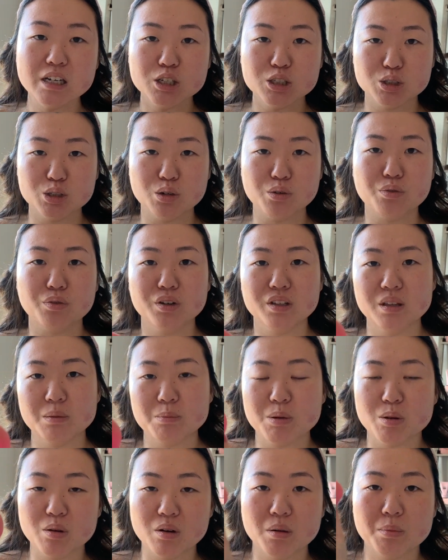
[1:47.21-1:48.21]
So for the
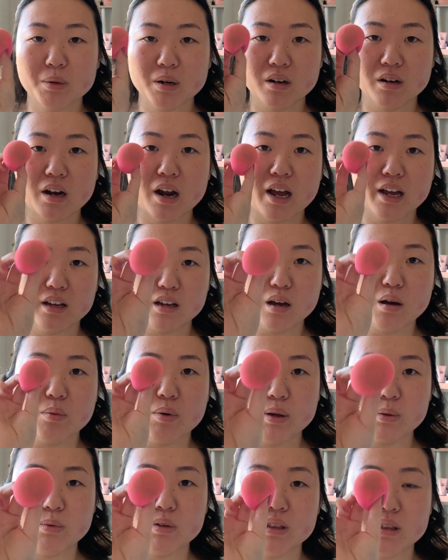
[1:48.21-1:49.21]
Beautyblender, I go
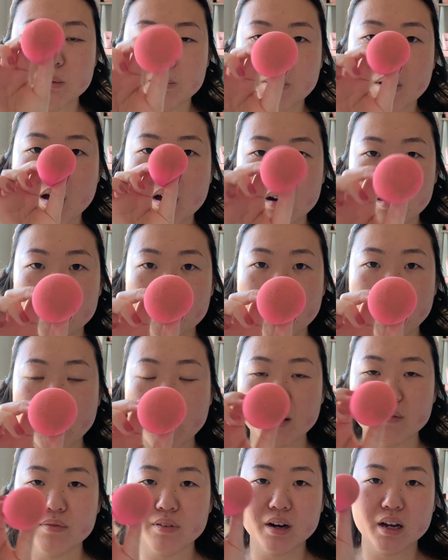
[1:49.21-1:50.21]
in with the bottom
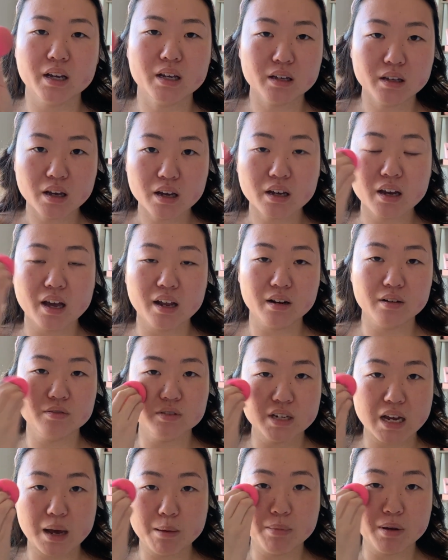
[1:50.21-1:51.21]
half and I kind of
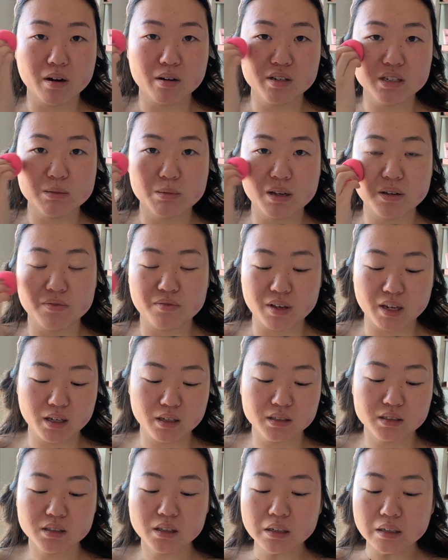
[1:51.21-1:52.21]
dab it onto my
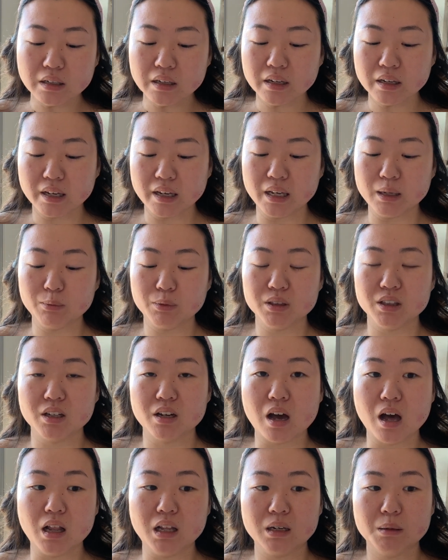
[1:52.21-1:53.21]
face. And with the
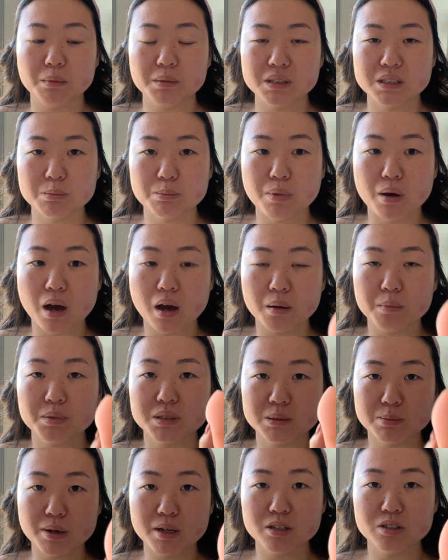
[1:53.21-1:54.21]
Colourpop
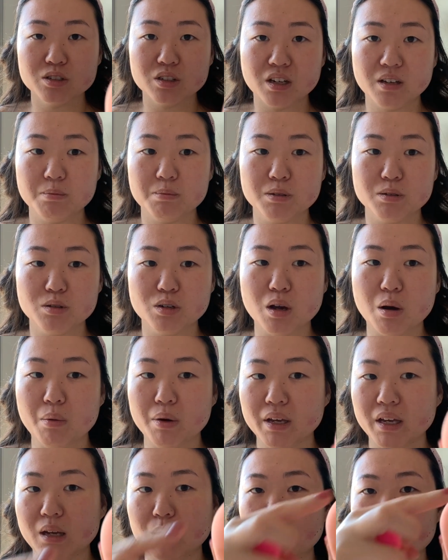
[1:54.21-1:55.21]
Sponge, I've been
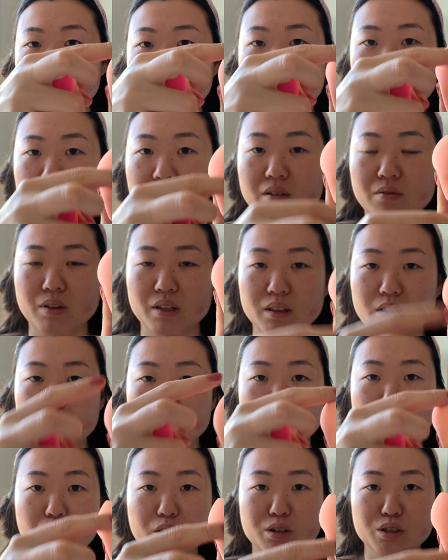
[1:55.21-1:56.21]
going in with kind of like the
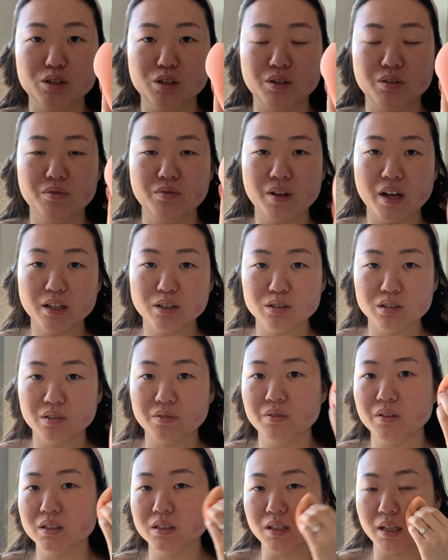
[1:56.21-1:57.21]
larger flat
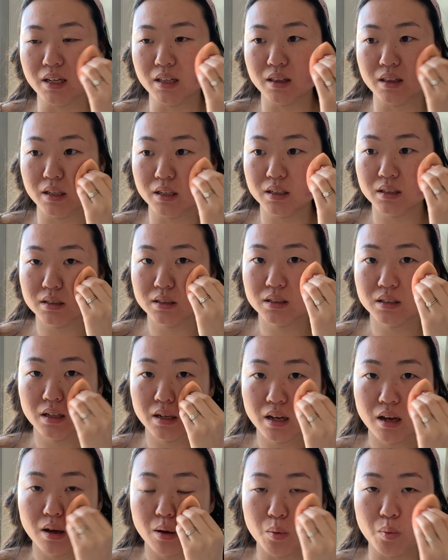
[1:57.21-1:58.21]
surface like this
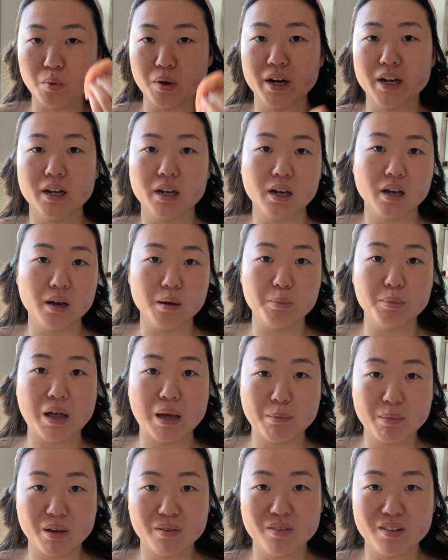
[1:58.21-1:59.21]
when I apply
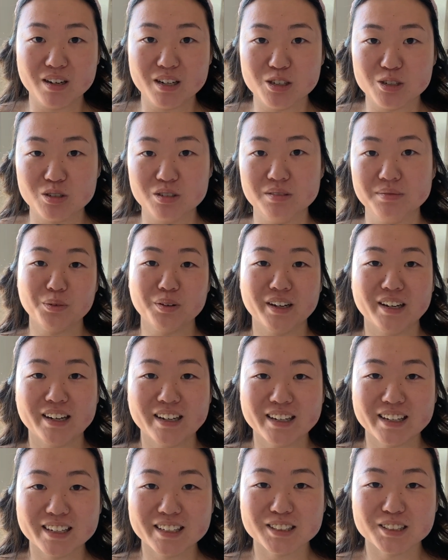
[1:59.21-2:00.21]
my foundation. We're
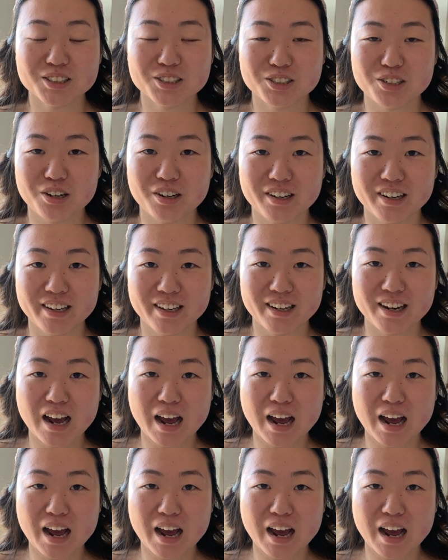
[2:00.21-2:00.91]
gonna get started.